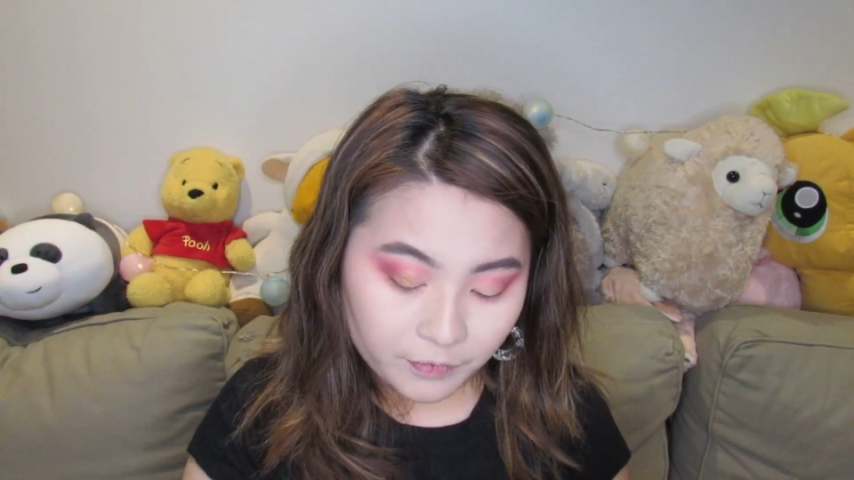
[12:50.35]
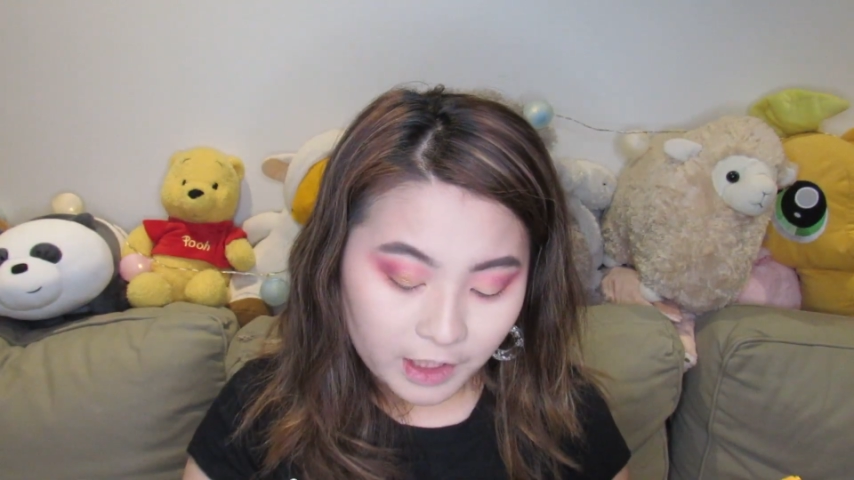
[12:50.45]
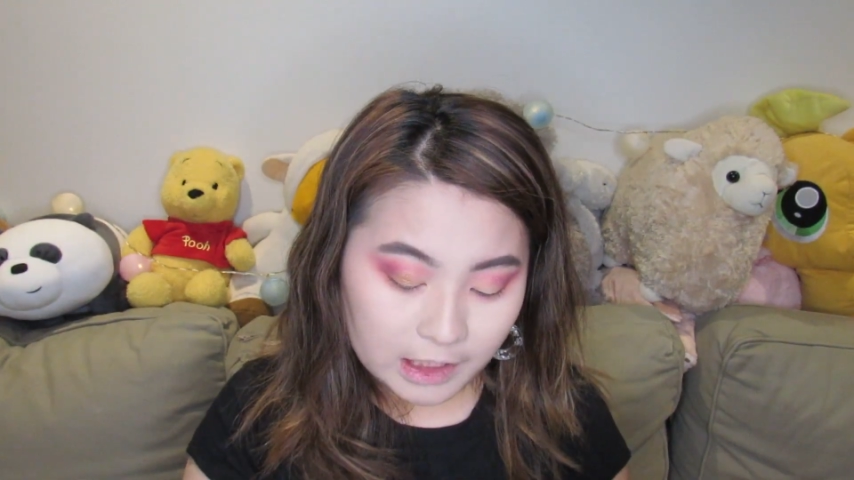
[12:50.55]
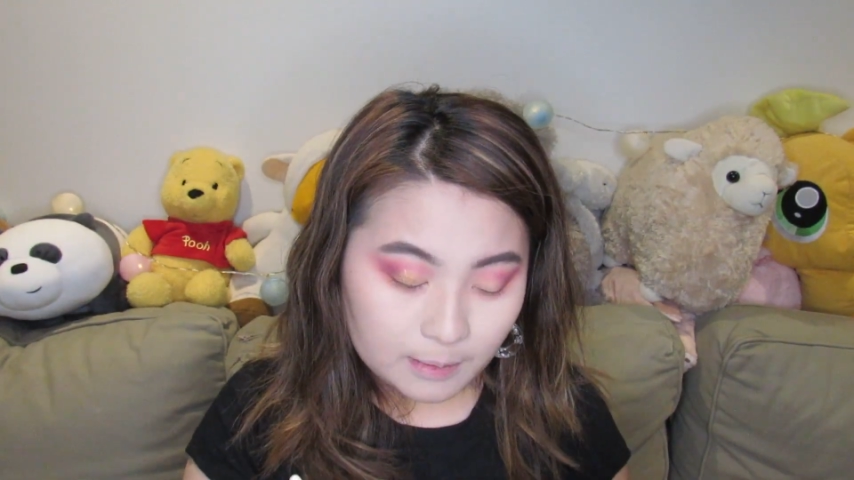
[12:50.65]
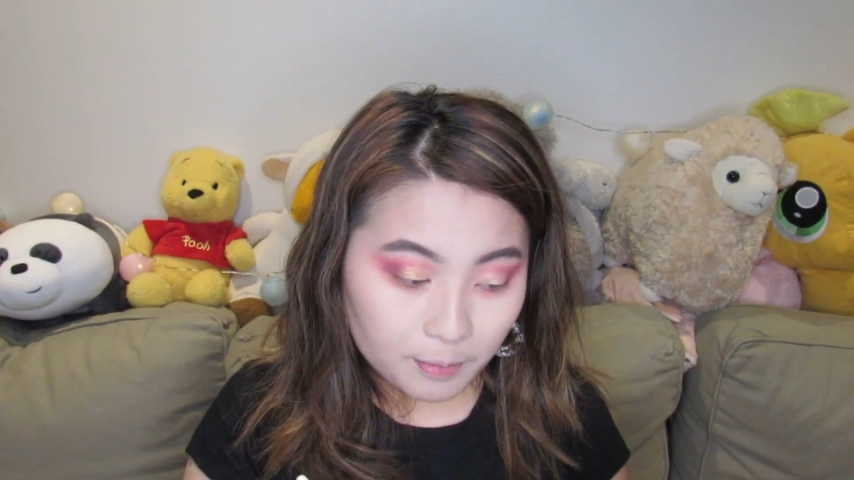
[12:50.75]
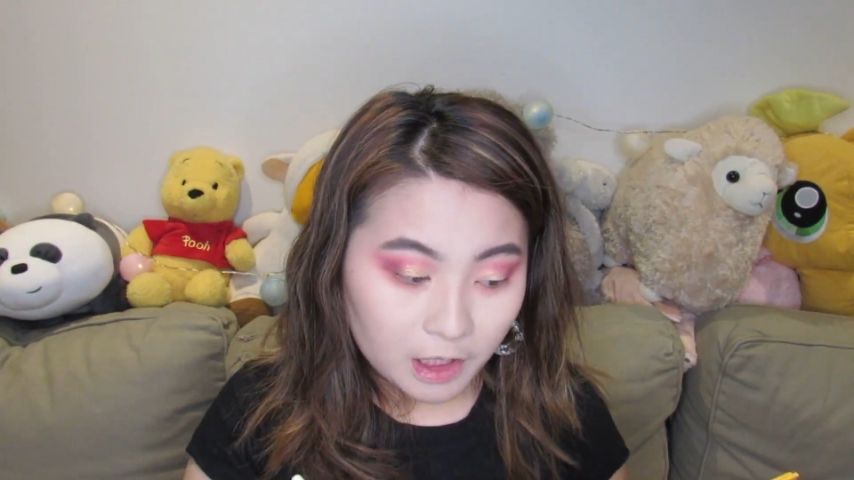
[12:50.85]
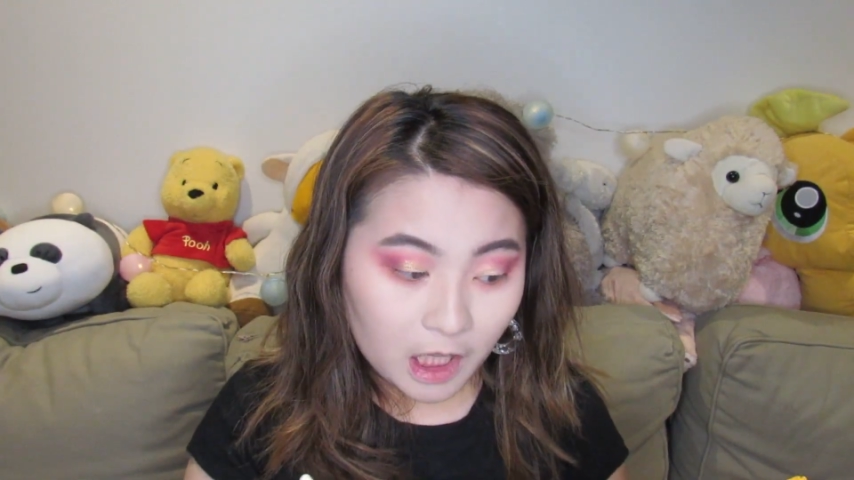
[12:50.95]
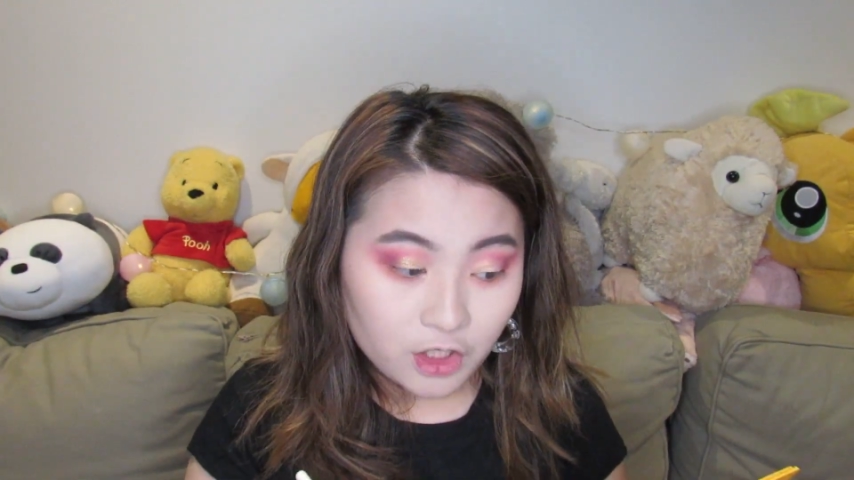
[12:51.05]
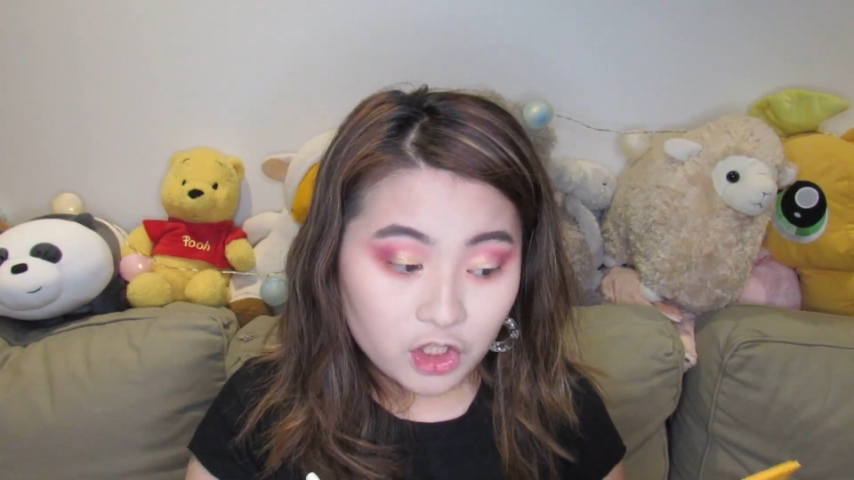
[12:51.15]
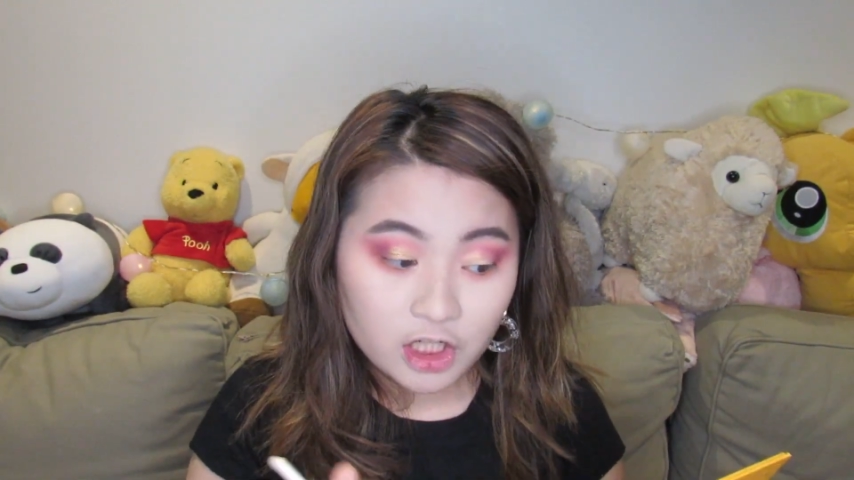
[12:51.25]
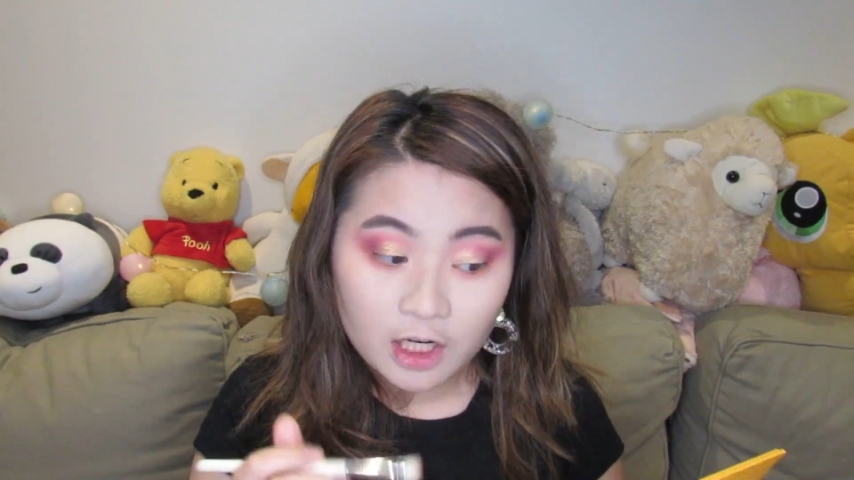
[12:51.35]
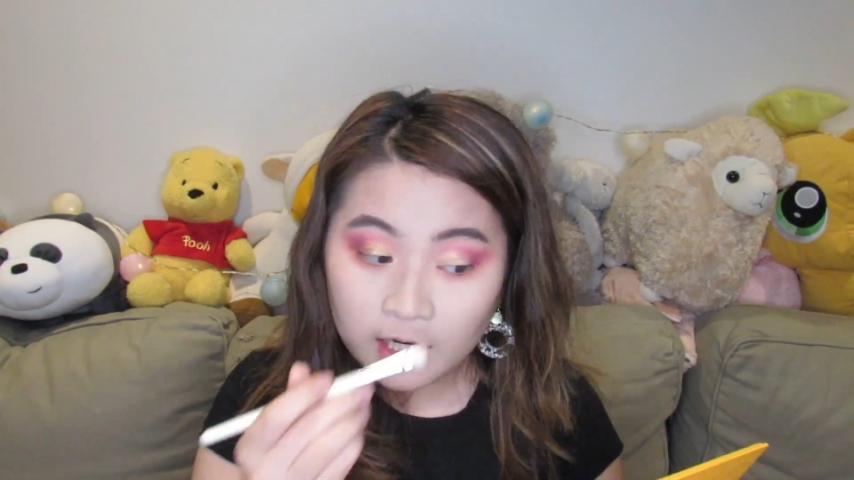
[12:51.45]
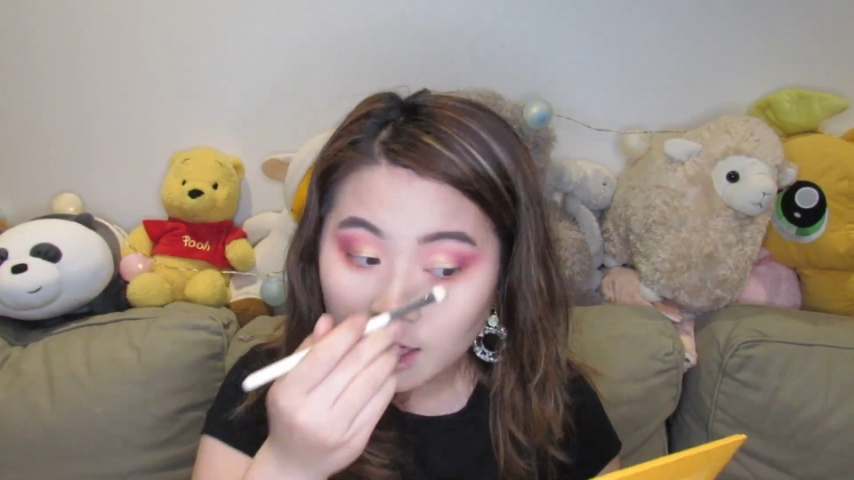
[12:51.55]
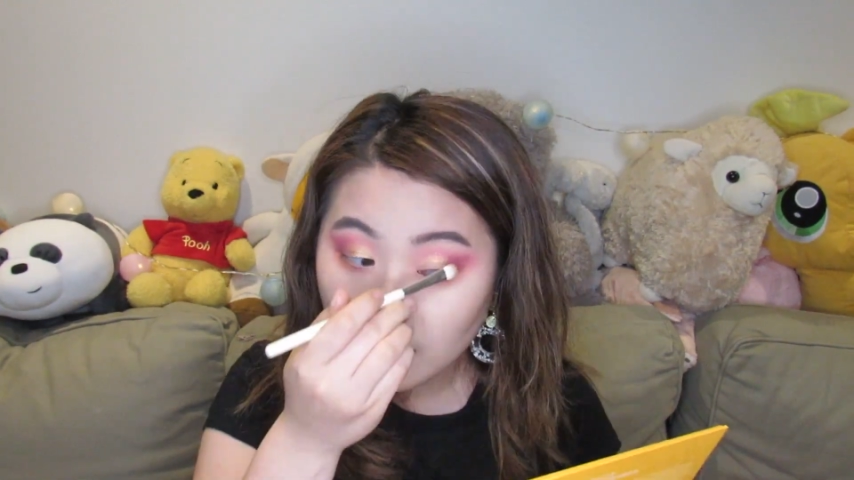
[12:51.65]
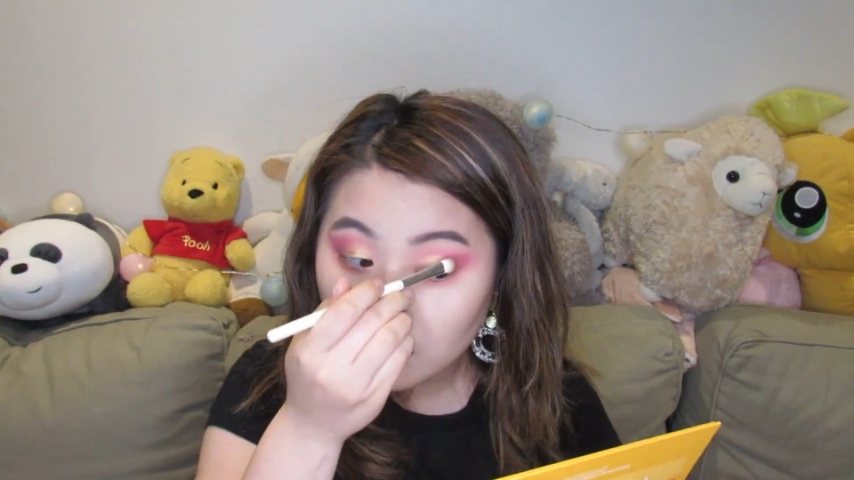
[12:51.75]
this plunged
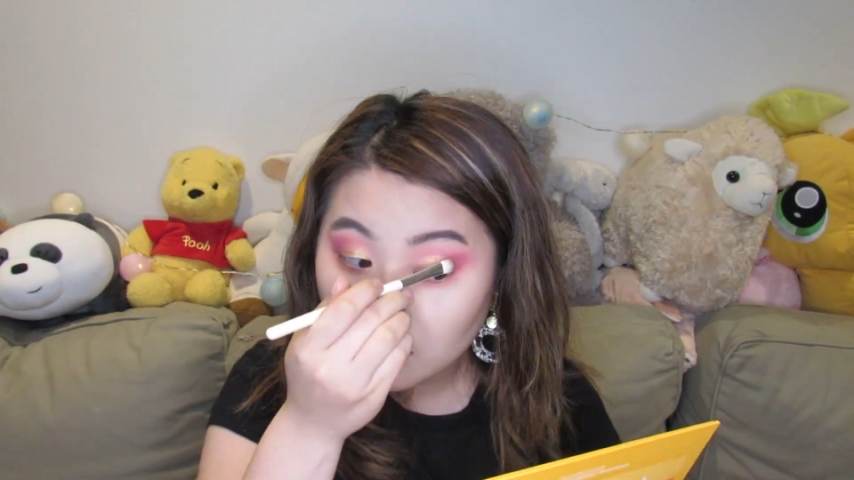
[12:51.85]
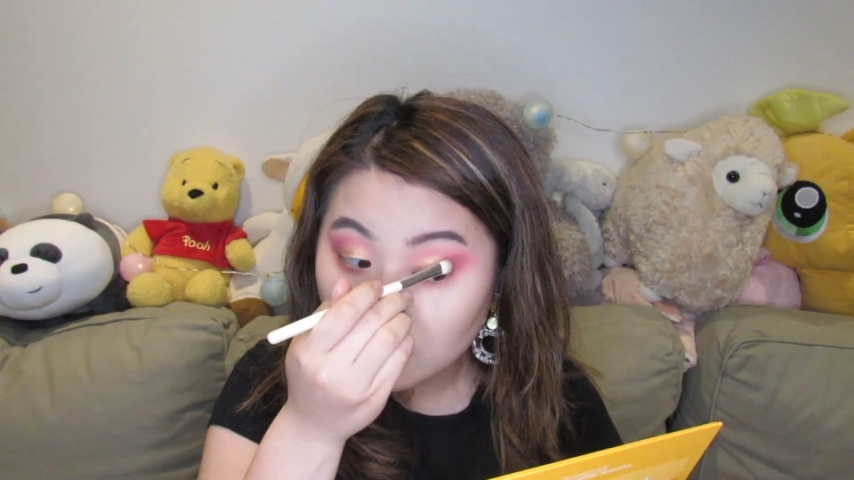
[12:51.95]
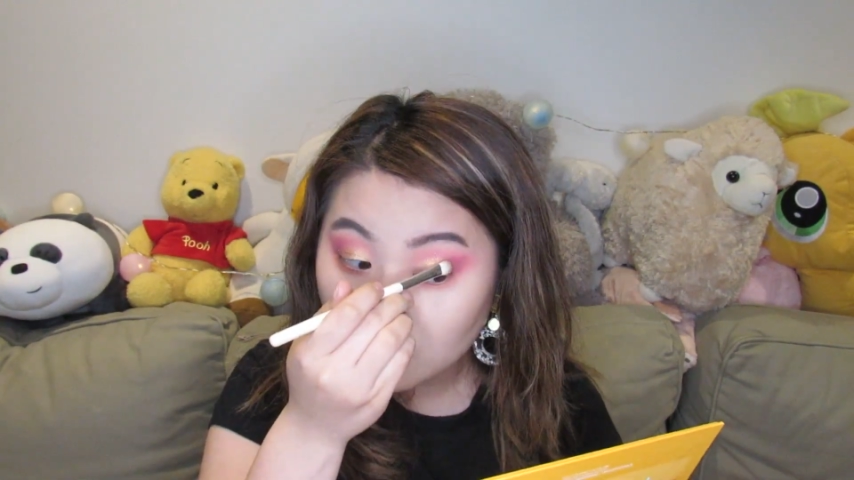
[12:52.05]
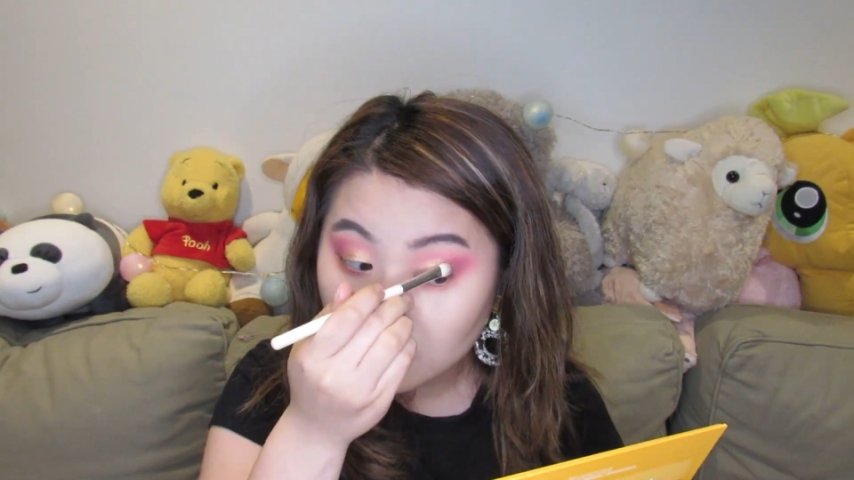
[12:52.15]
color,